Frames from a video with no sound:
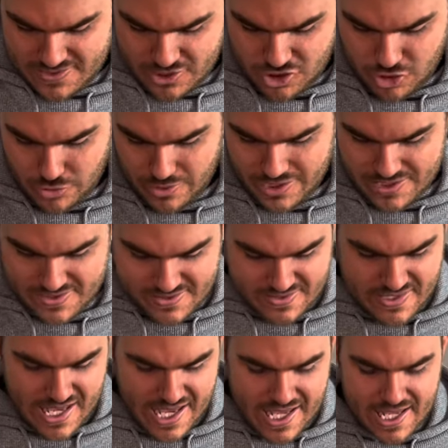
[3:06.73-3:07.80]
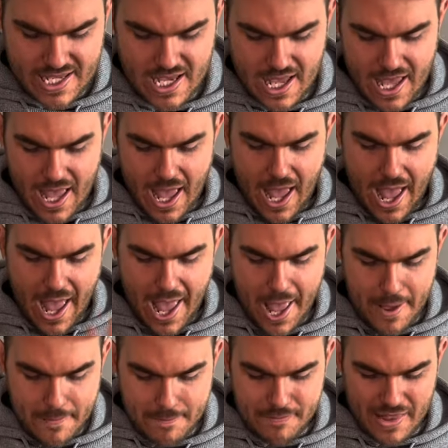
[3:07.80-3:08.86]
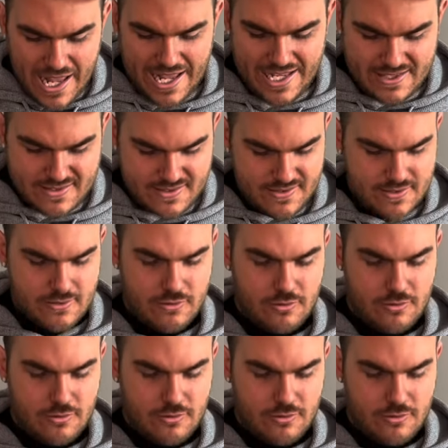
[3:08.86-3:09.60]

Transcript: as you can see. It's